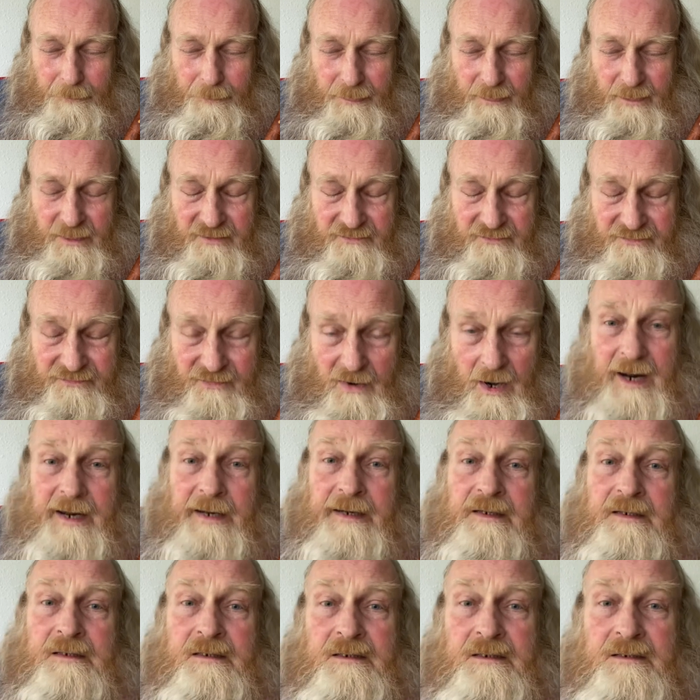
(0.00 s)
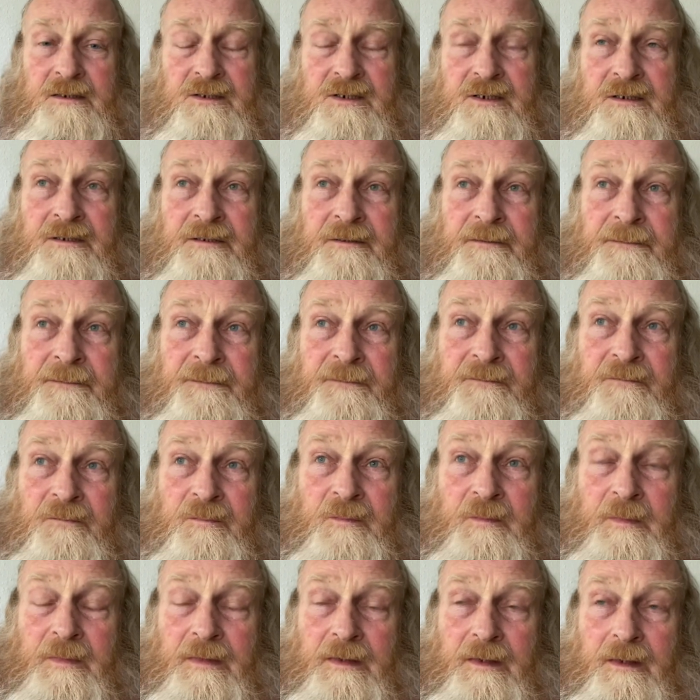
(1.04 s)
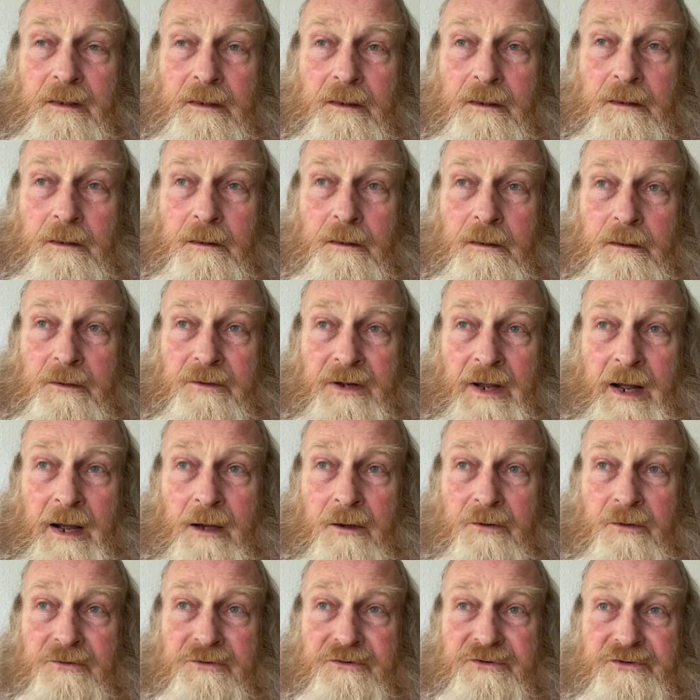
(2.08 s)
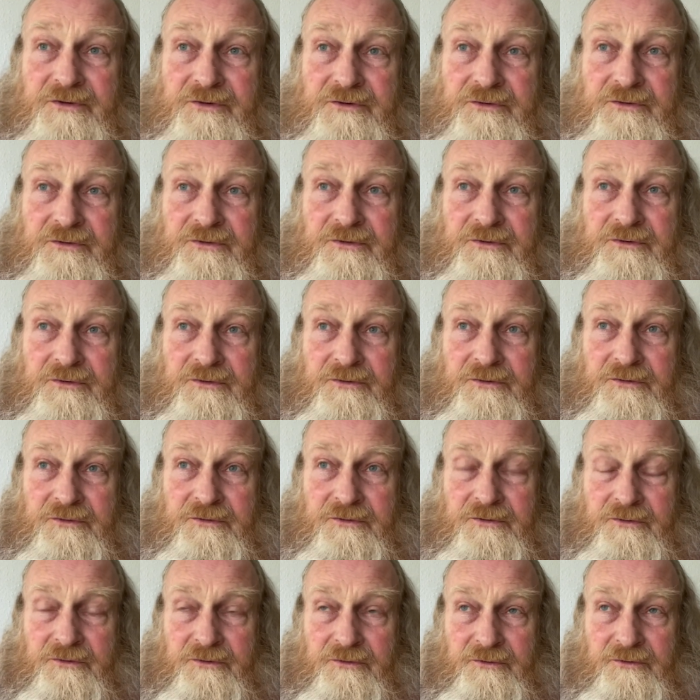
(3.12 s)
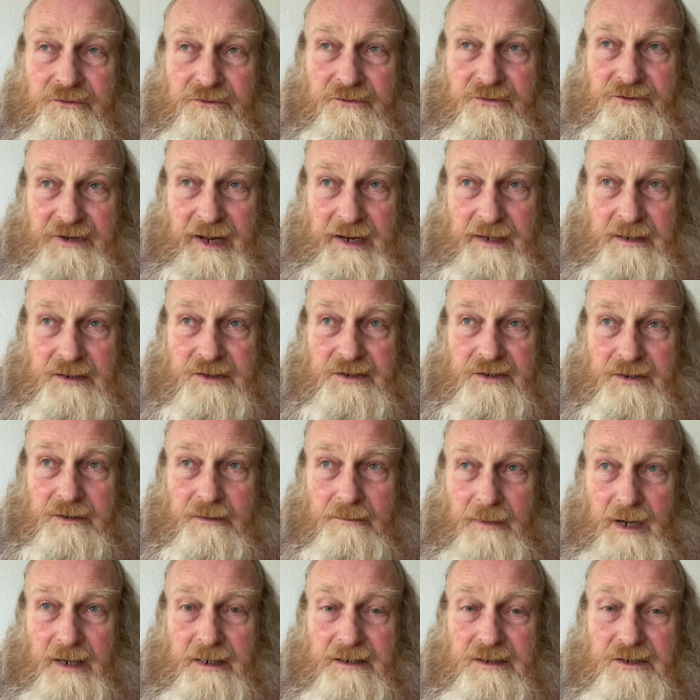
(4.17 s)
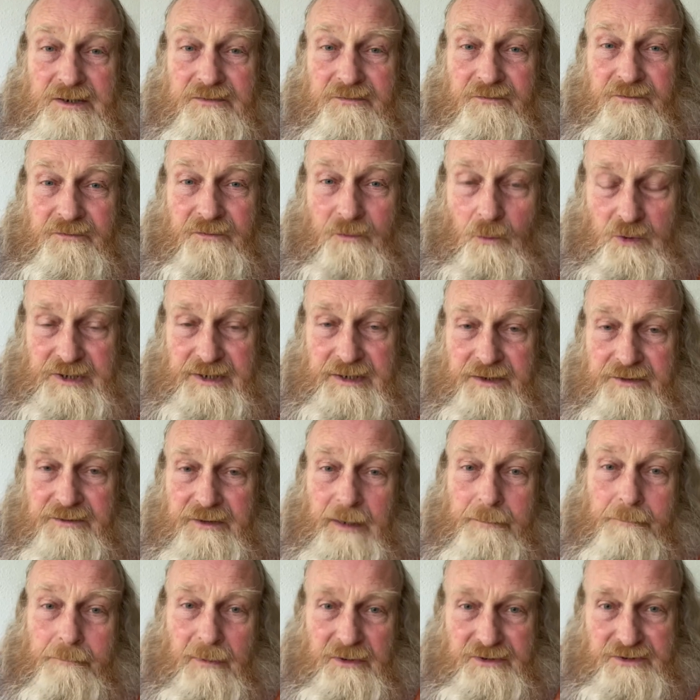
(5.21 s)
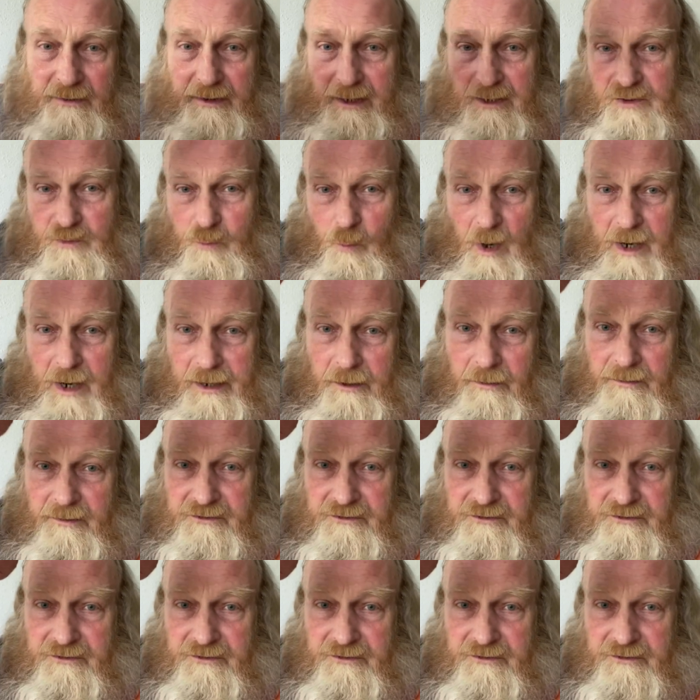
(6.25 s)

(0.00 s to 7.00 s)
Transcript: defines down to 10 to the minus 43, so that's 1 on the